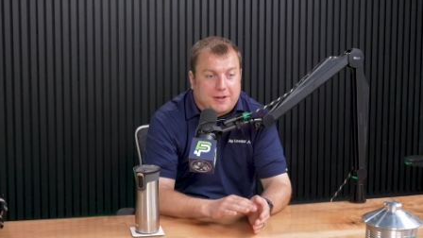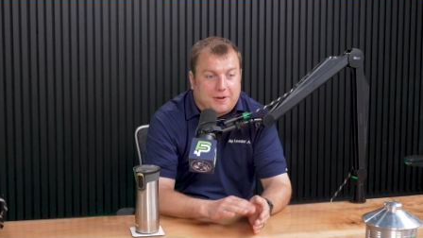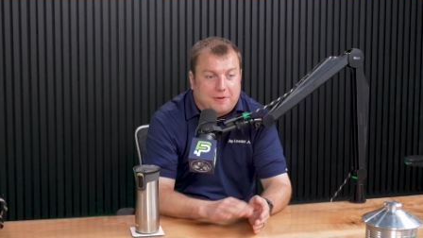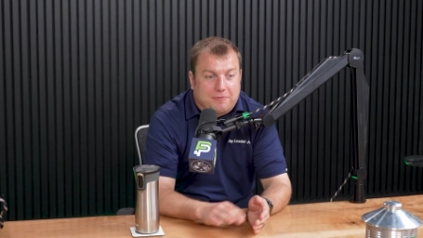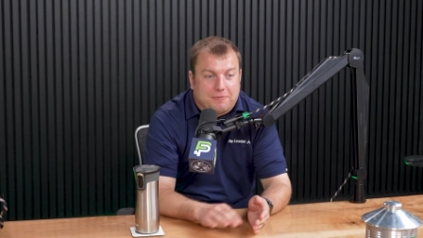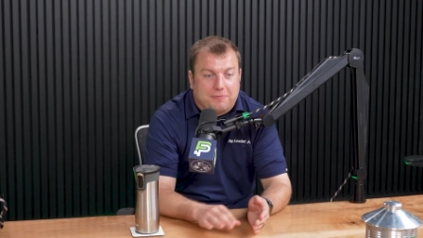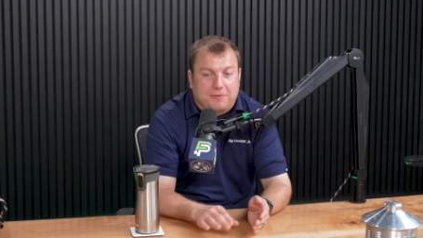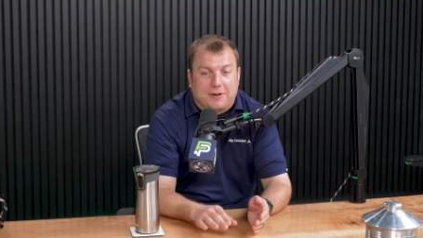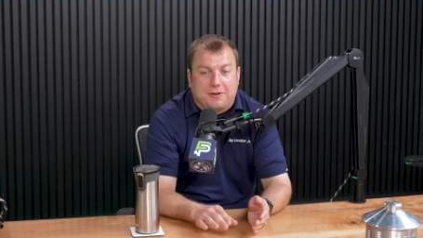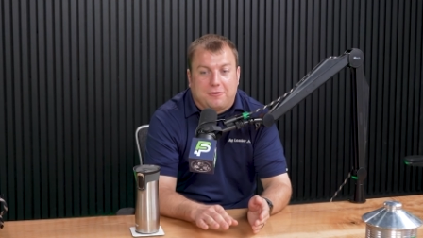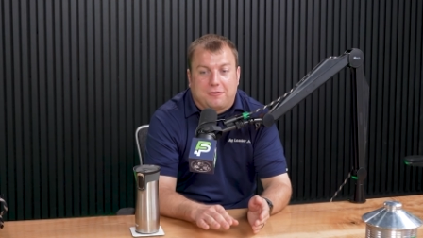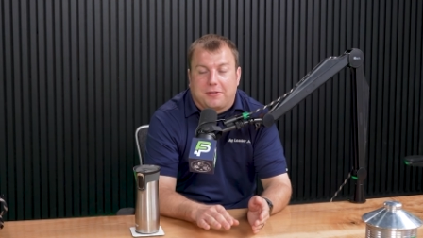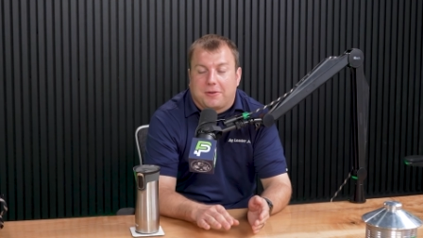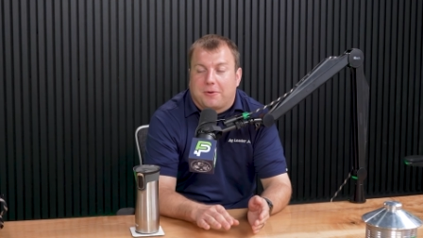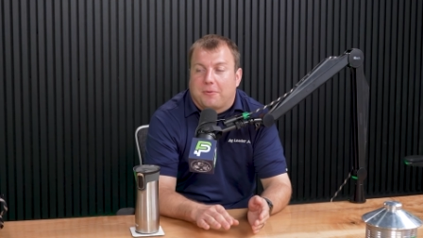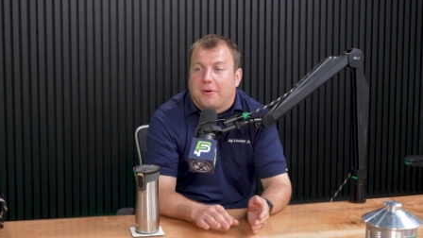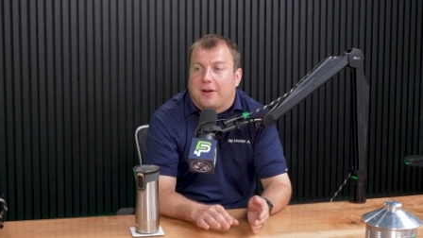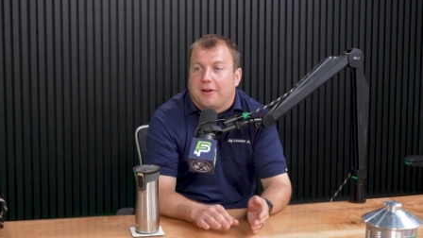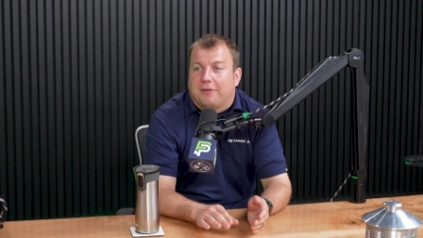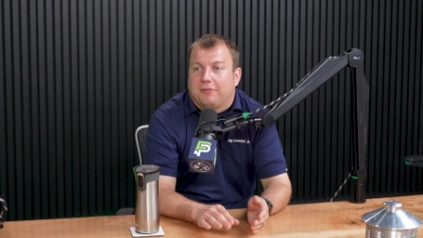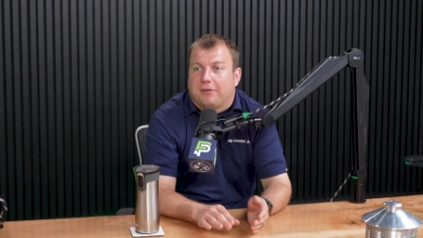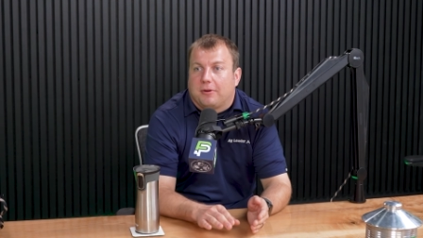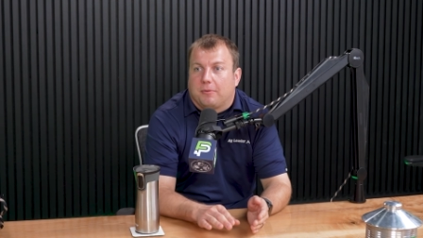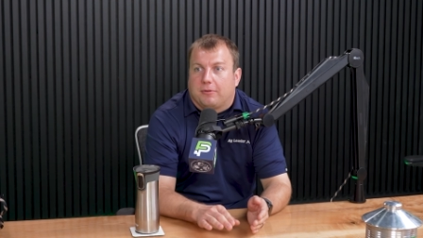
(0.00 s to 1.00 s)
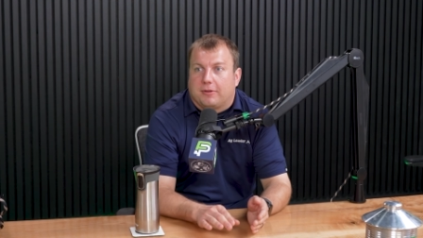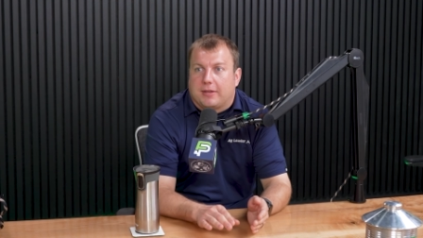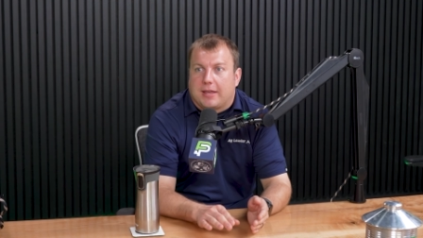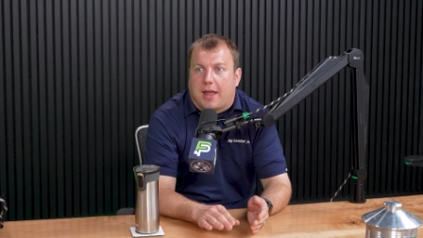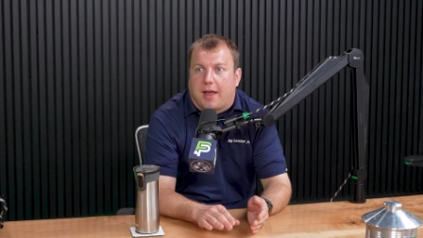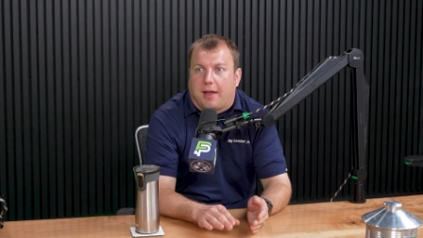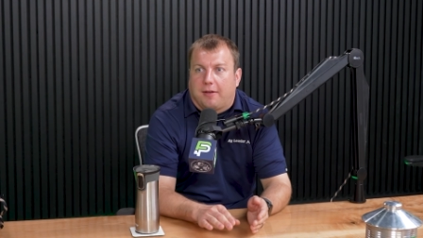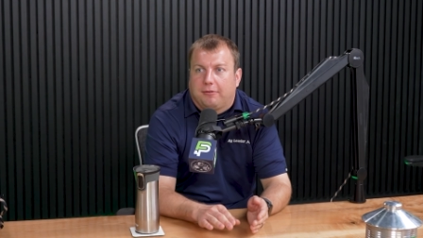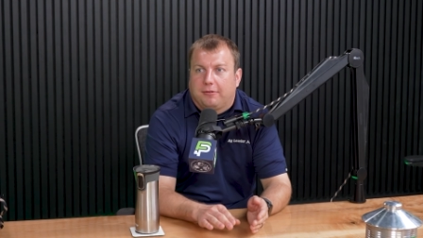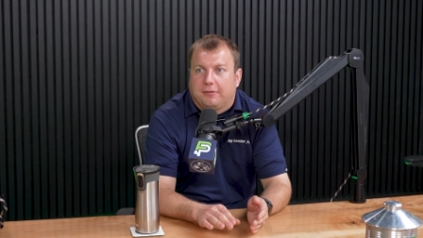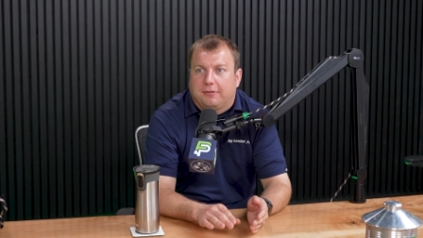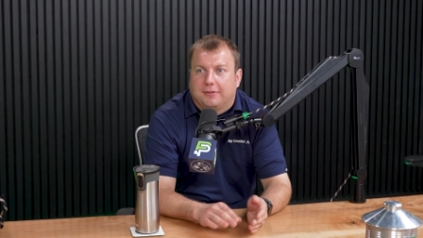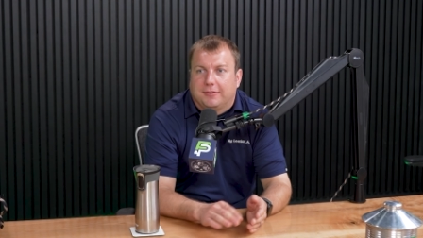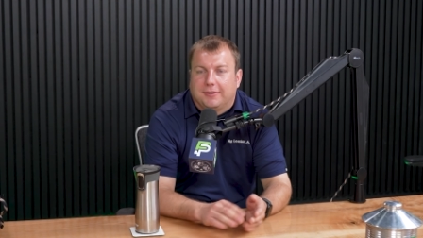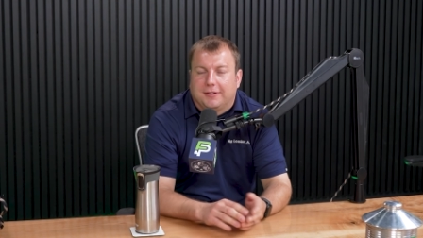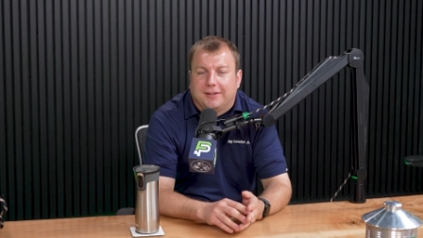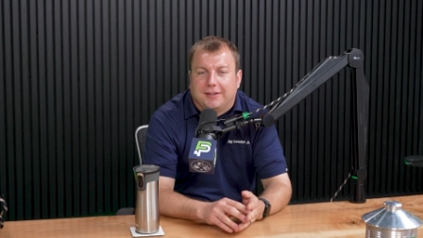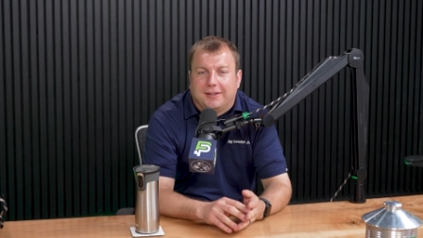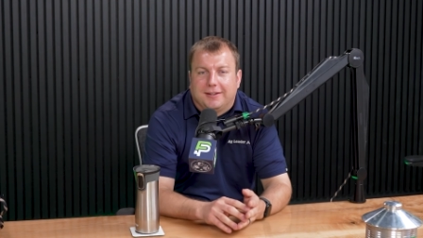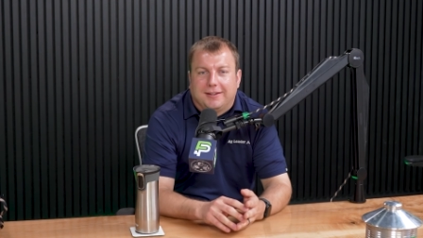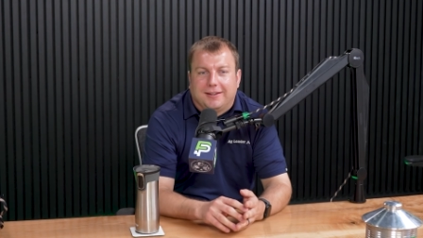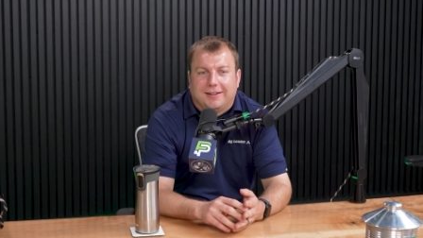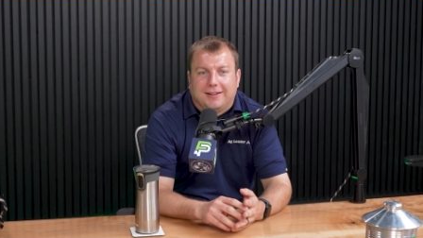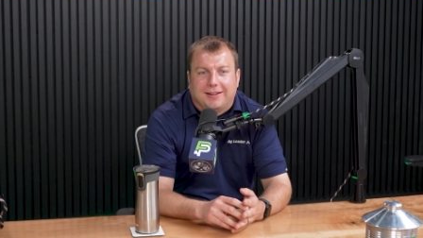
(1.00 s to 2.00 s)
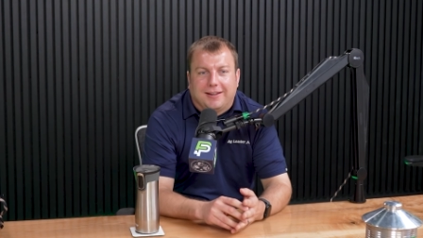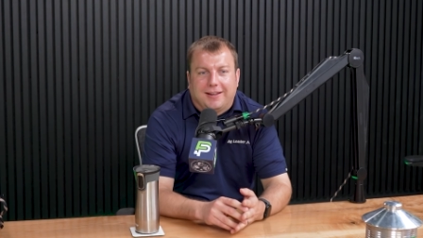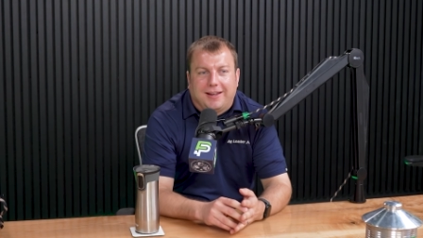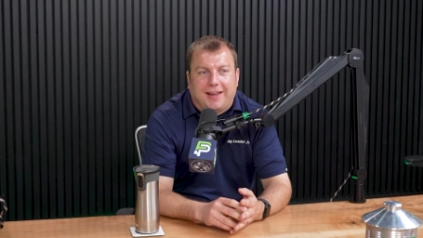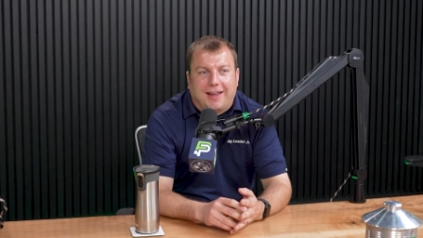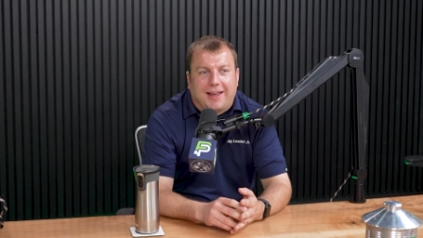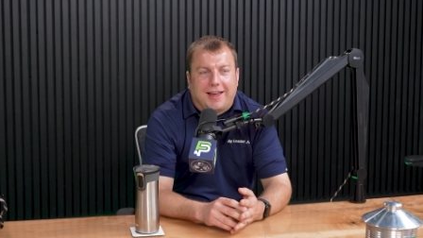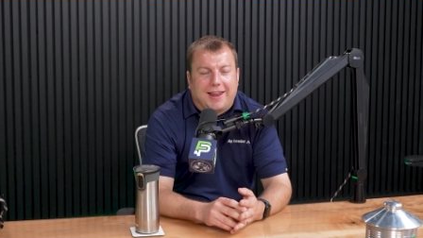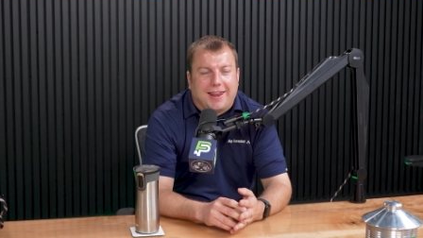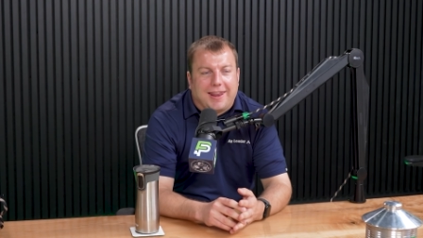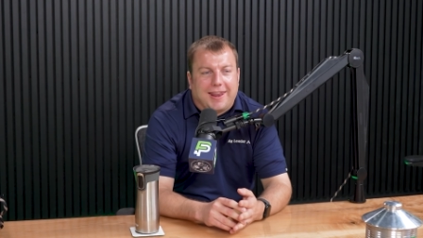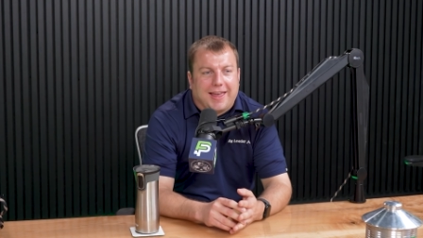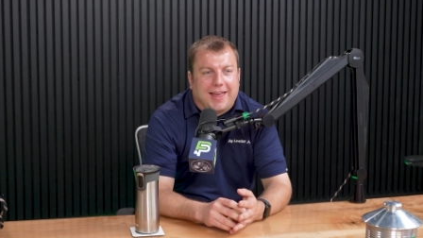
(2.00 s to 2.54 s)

finish the question, it was yes. And